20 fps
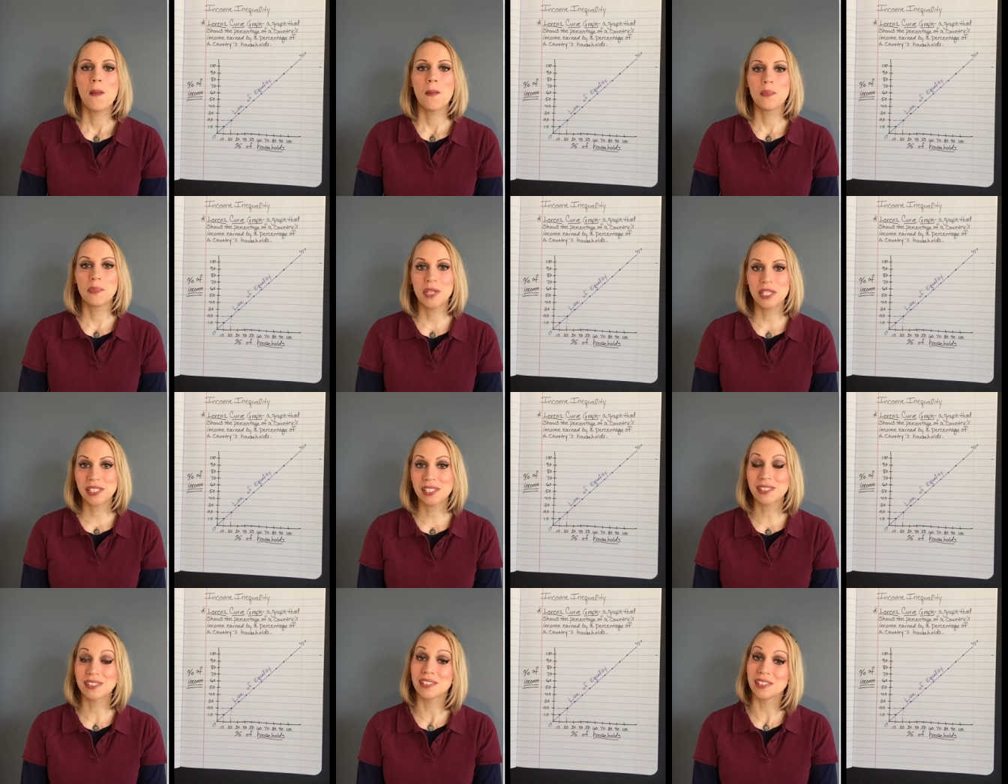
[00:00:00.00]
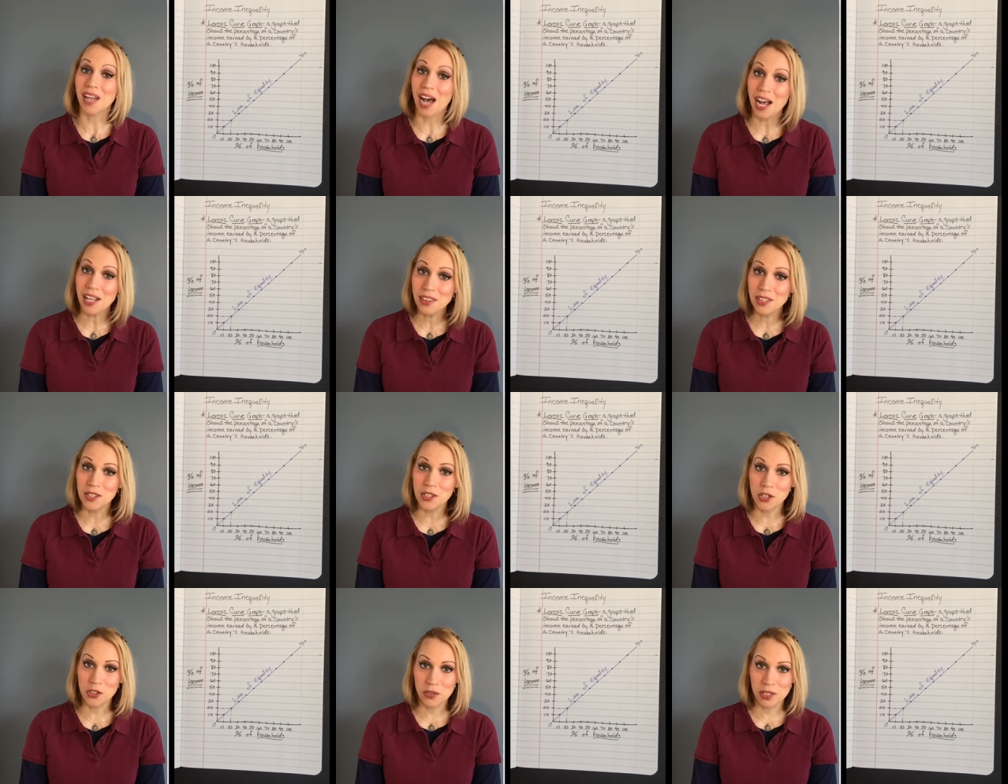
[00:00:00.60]
This is not
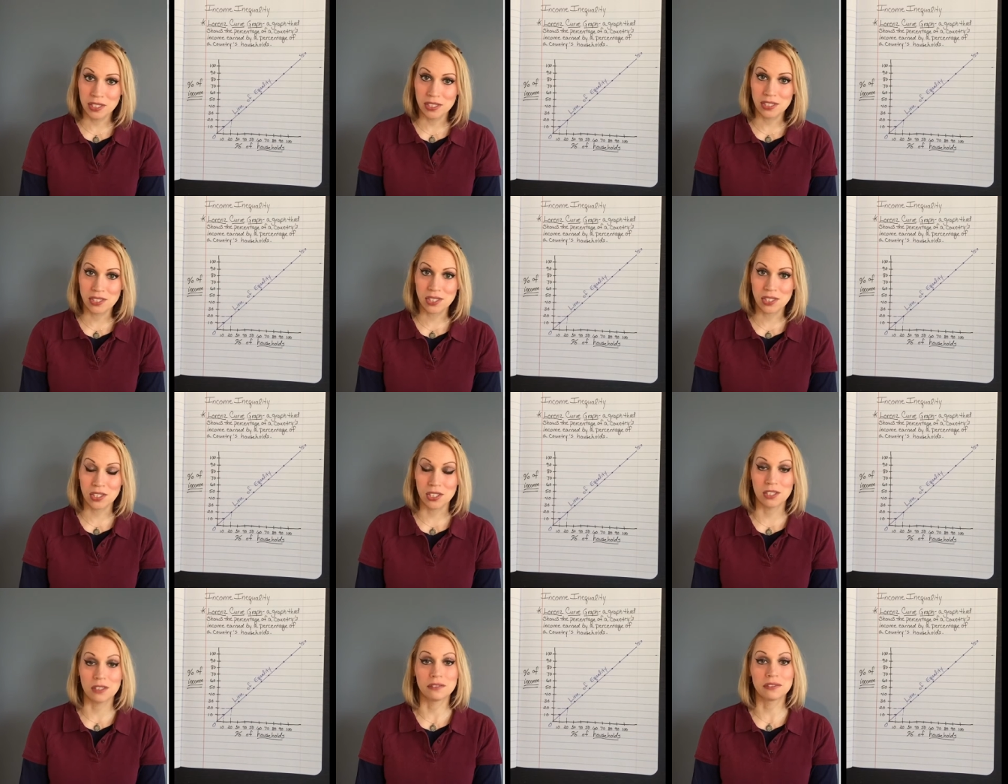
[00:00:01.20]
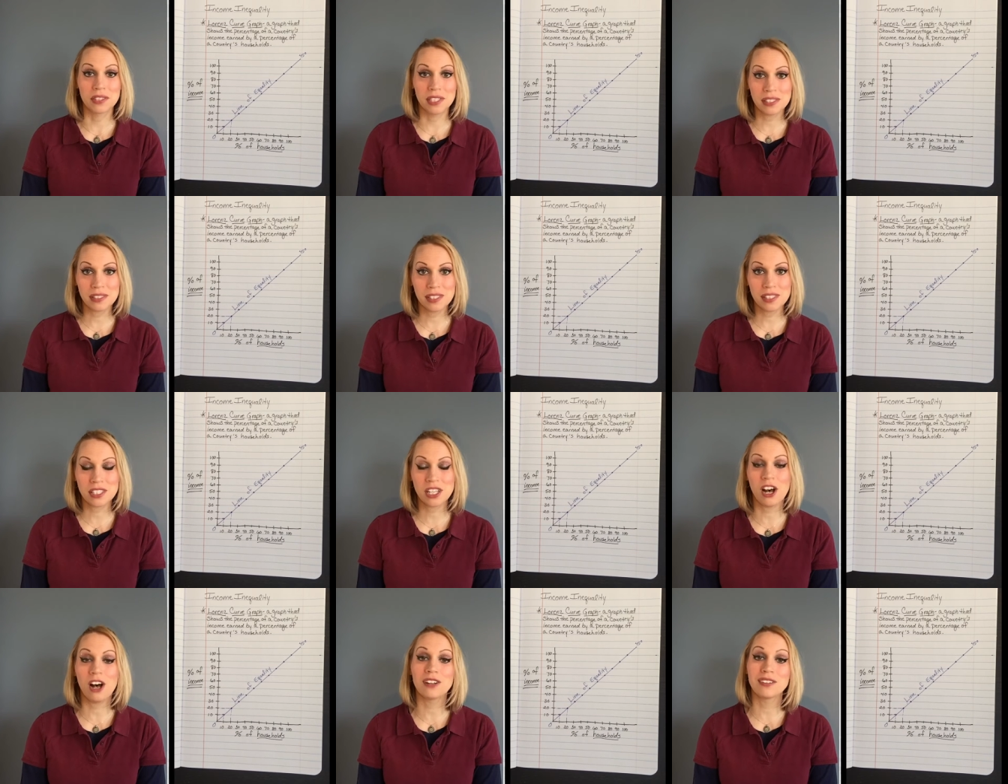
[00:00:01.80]
the Lorenz curve. This
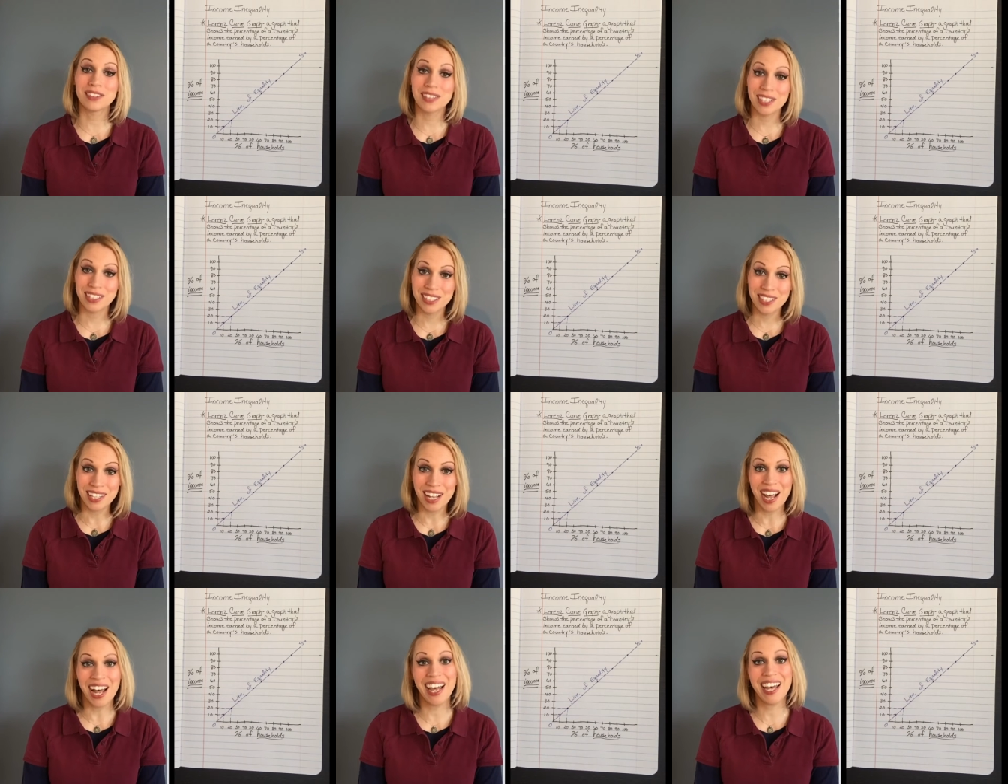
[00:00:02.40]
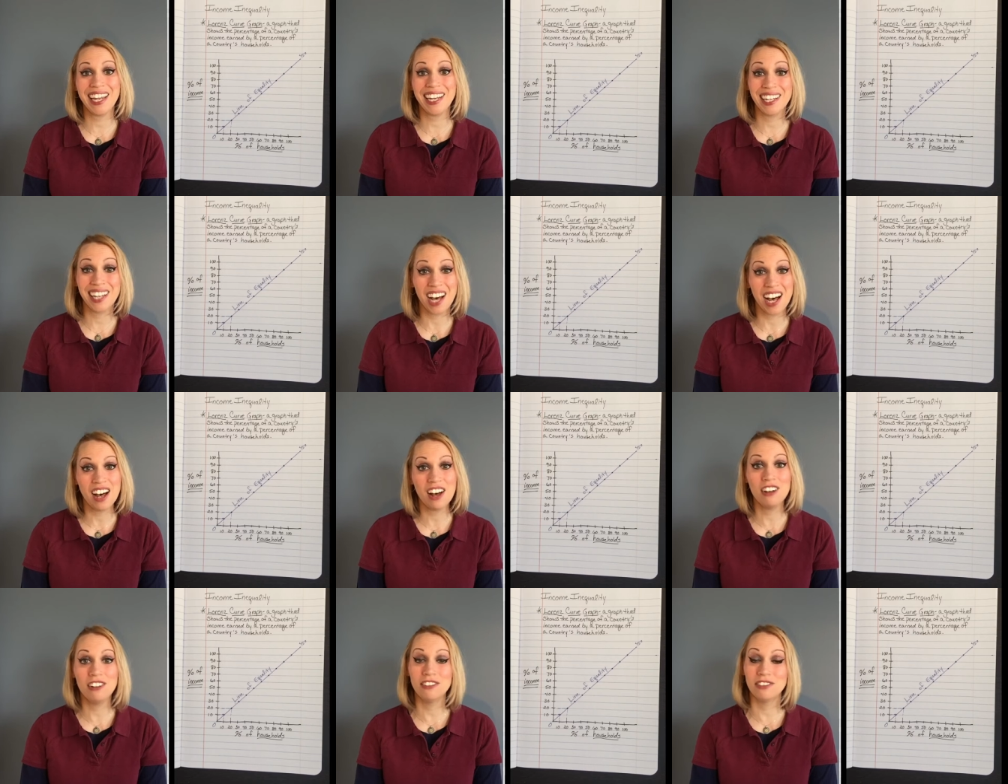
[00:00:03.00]
is called the line
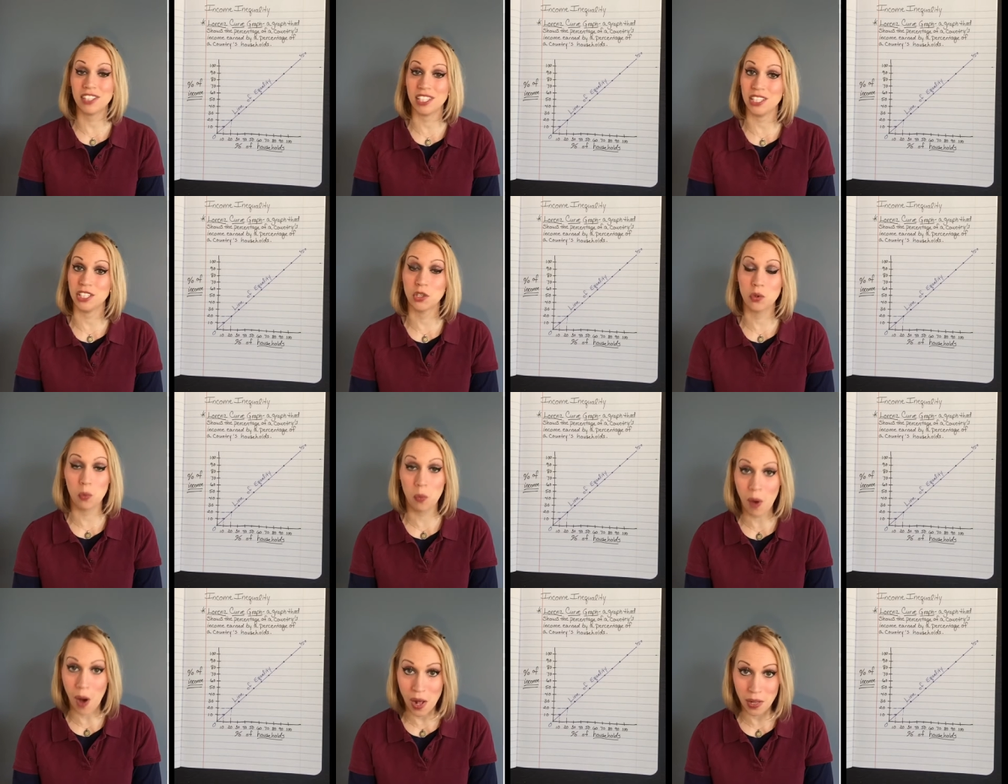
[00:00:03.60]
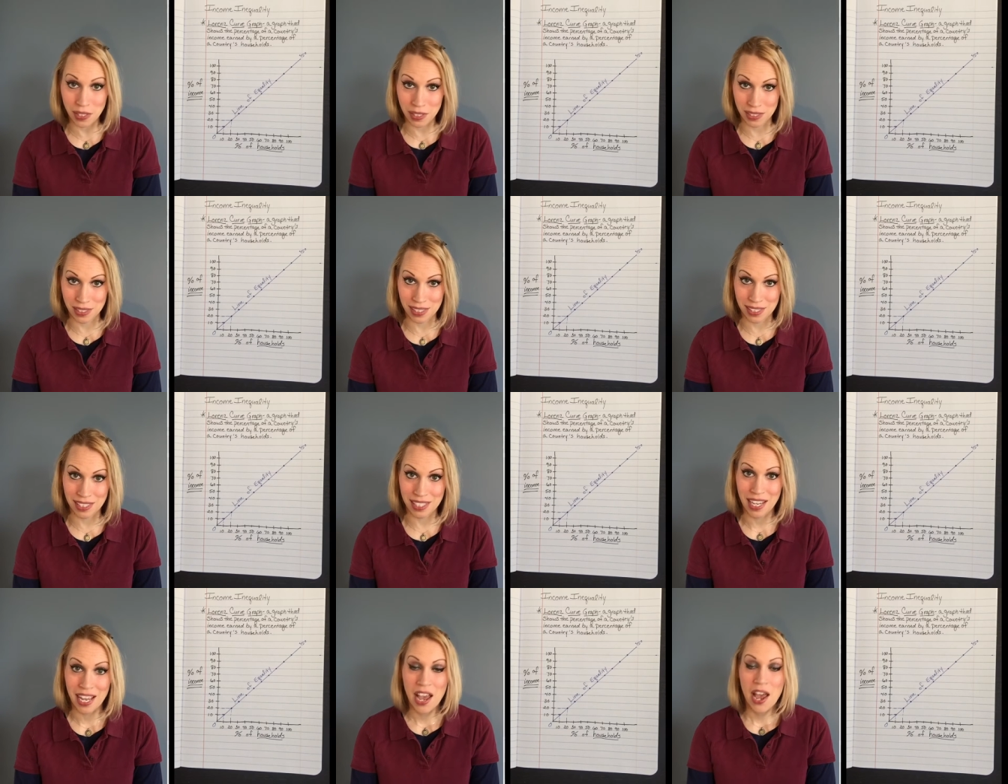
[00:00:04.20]
of
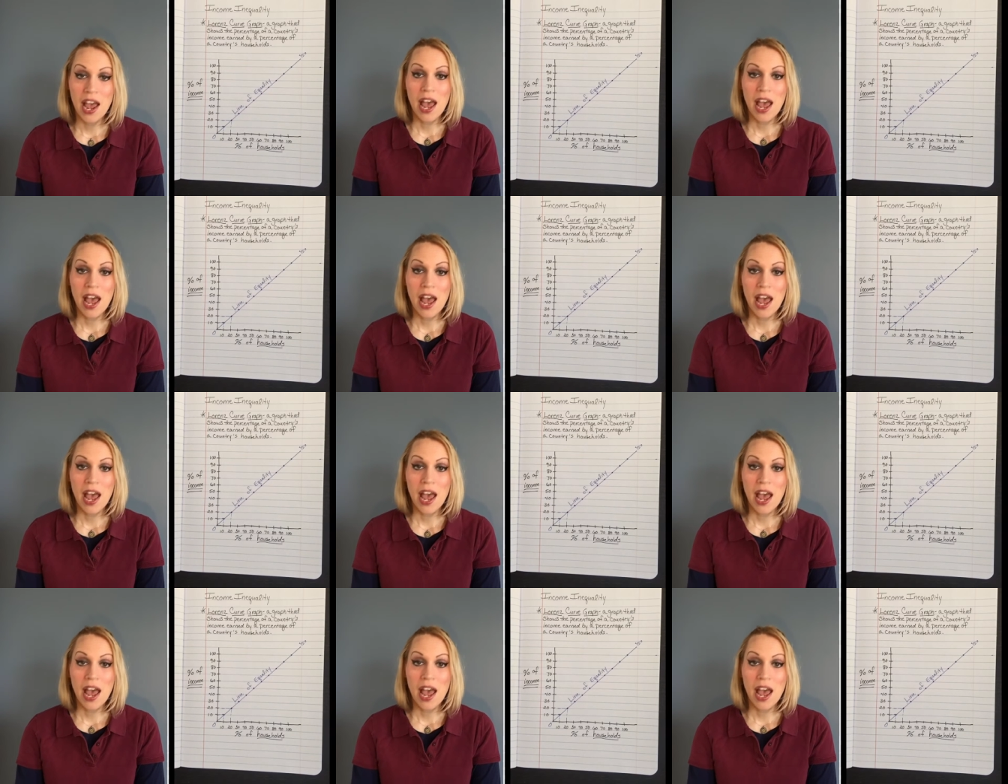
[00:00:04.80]
equality.